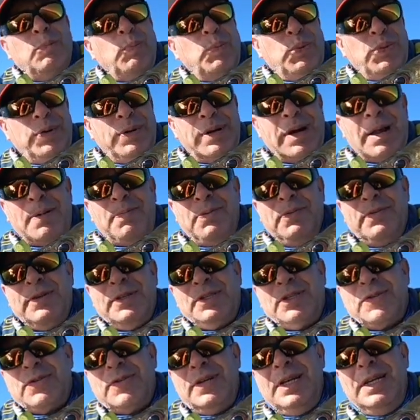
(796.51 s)
put it up on the
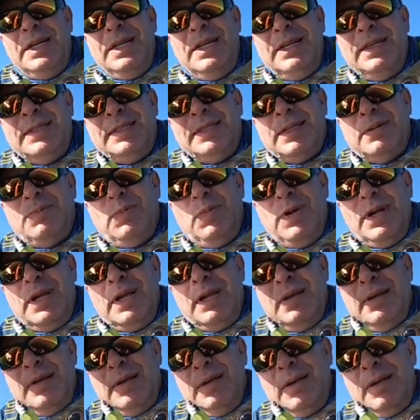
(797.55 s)
screen here somewhere.